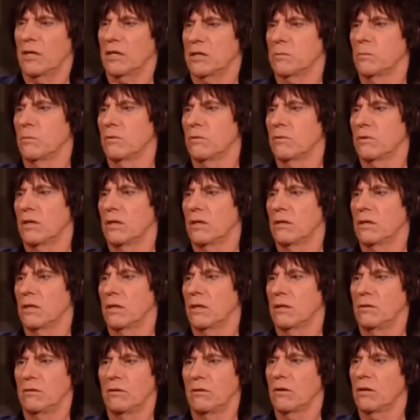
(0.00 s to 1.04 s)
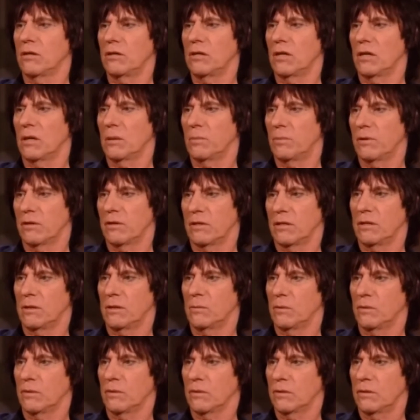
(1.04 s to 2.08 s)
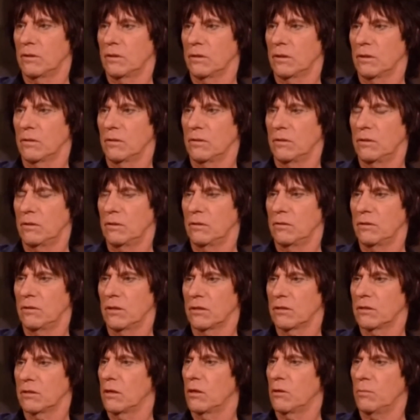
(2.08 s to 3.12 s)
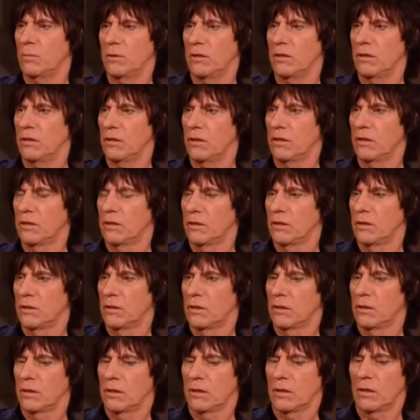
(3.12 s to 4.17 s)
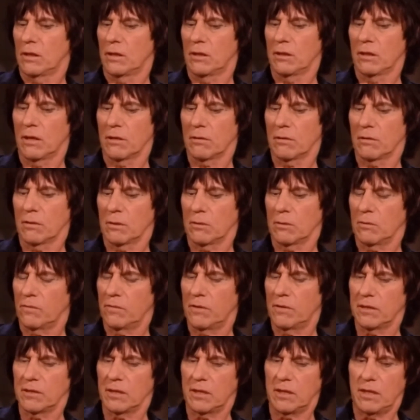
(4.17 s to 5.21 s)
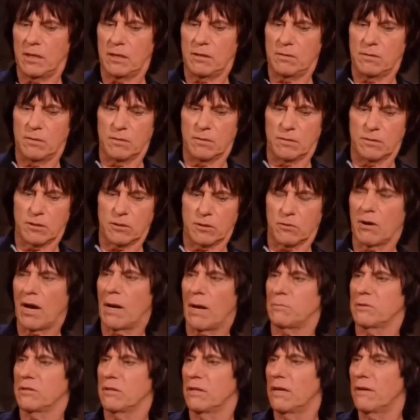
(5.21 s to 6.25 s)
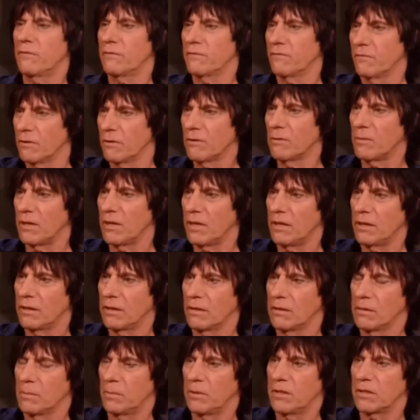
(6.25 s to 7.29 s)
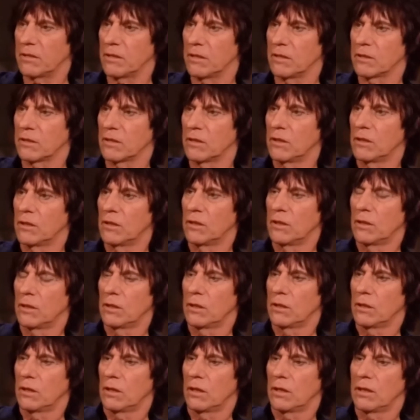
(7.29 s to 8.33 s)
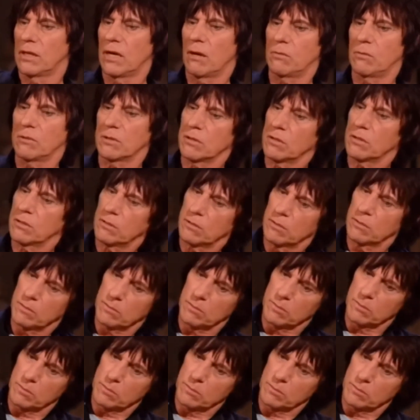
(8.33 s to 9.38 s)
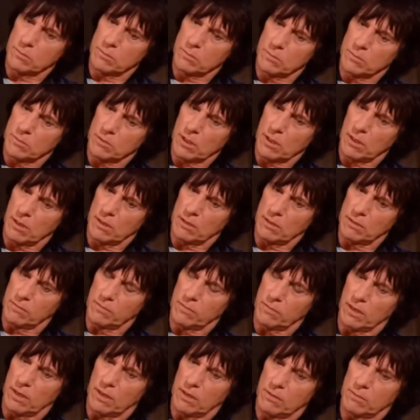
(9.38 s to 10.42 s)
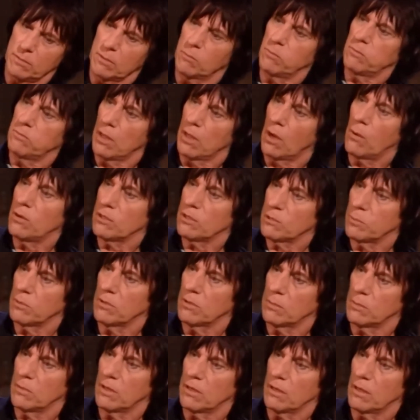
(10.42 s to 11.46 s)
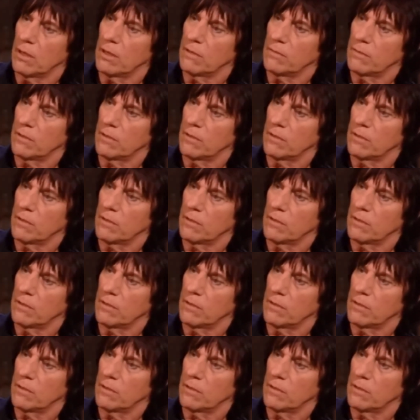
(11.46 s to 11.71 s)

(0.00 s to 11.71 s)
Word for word: morning and you're not a Yardbird anymore, you know, you're just nobody. And I thought, I don't know if there's any scraps left for me, you know, in the business. And that was kind of like the lowest point in my life, I